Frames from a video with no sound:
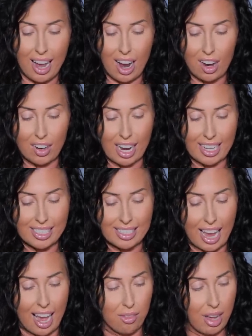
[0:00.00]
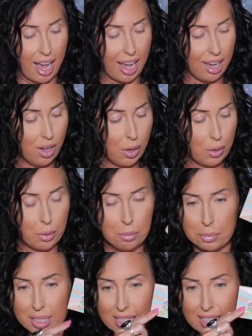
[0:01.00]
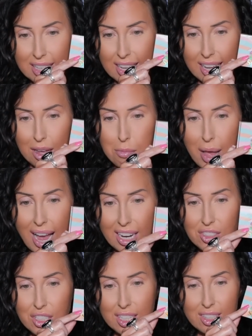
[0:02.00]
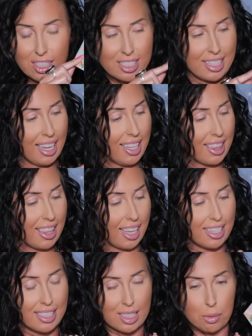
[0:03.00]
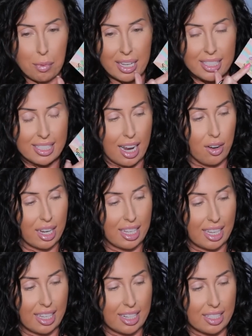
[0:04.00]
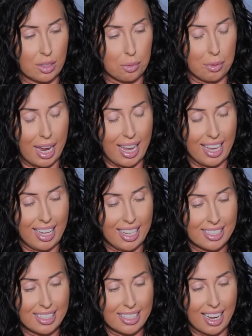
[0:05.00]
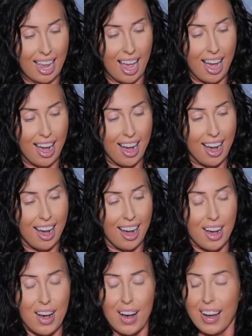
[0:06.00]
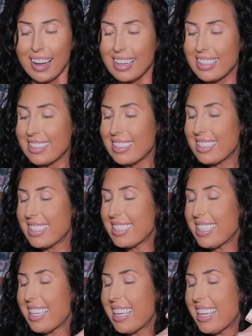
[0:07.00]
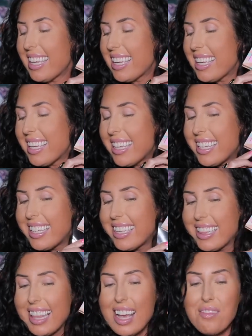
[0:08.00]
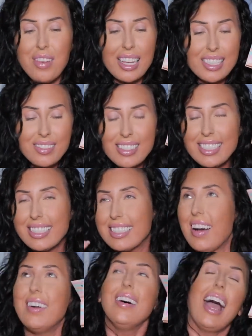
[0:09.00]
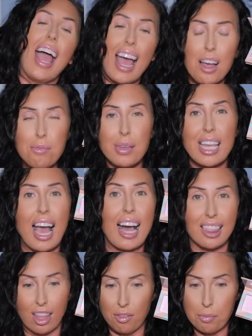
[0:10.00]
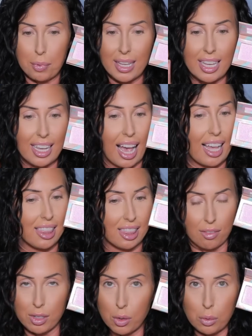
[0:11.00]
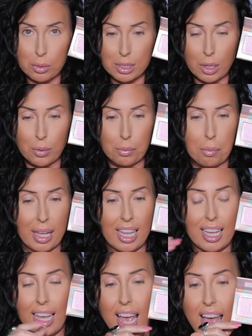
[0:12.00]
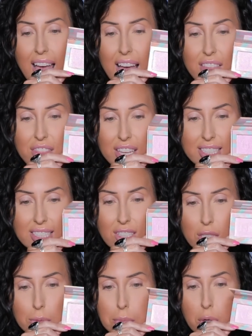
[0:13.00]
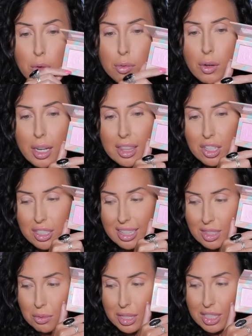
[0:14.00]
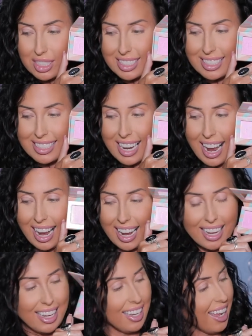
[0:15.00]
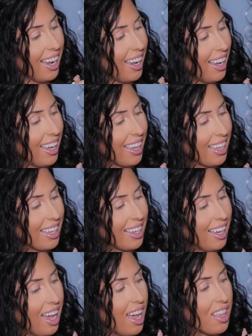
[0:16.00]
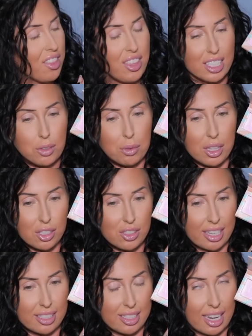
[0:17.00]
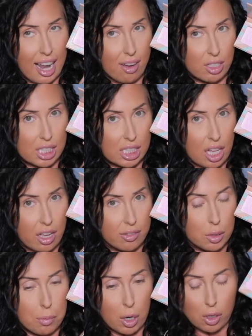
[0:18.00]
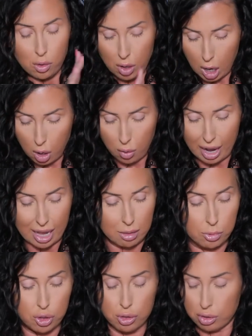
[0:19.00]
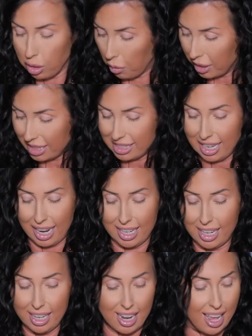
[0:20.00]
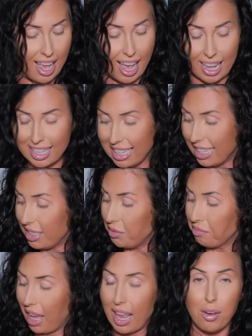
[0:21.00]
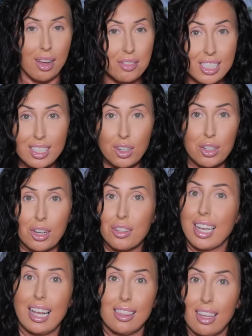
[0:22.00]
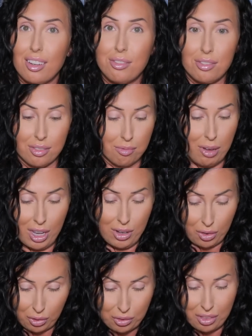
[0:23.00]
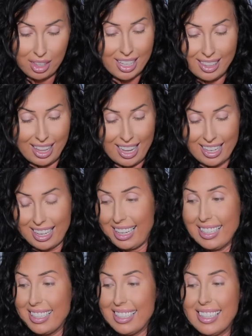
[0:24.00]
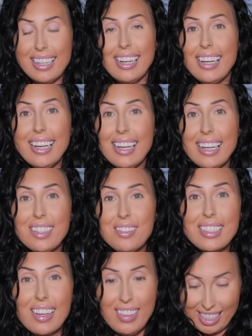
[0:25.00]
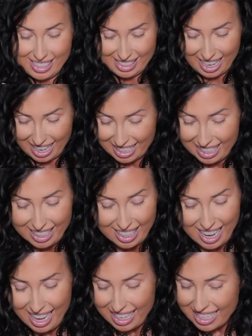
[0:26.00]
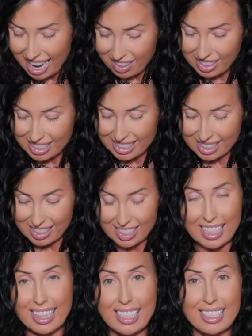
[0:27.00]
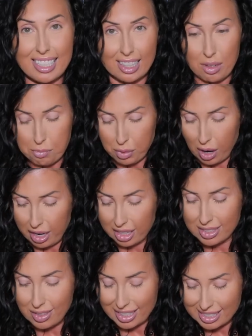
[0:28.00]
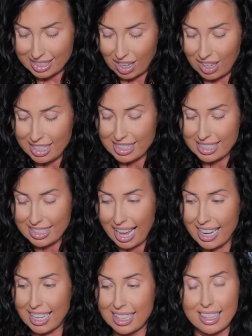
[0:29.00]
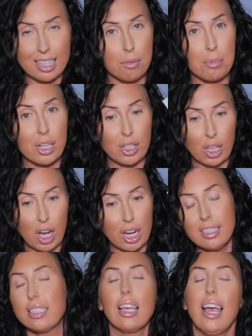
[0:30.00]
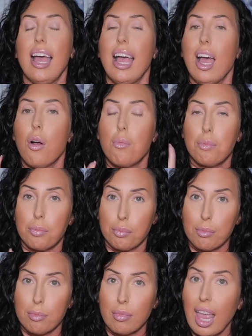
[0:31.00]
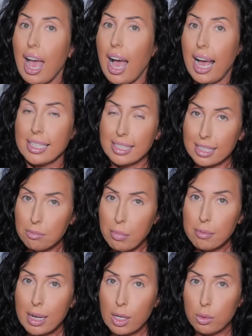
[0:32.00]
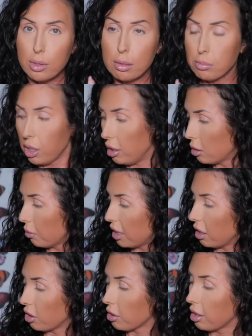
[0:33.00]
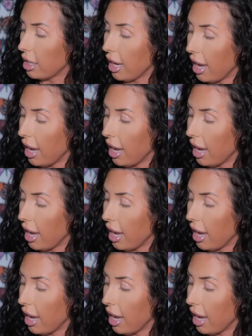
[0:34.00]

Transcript: All right, I have high hopes. Packaging looks like this. Spaced Out again is raised. That makes me so happy. I love pink. I love a cool tone pink. This looks beautiful. And look, this one looks tie-dye. This one looks like it's gonna have a lot of sparkle. Oh, I'm so excited. Again, I don't have to tell y'all that I love Unearthly. Like, I'm so excited. Now let's look at these lip products. So I saw it said lip gloss. I did make my own lip gloss with Unearthly.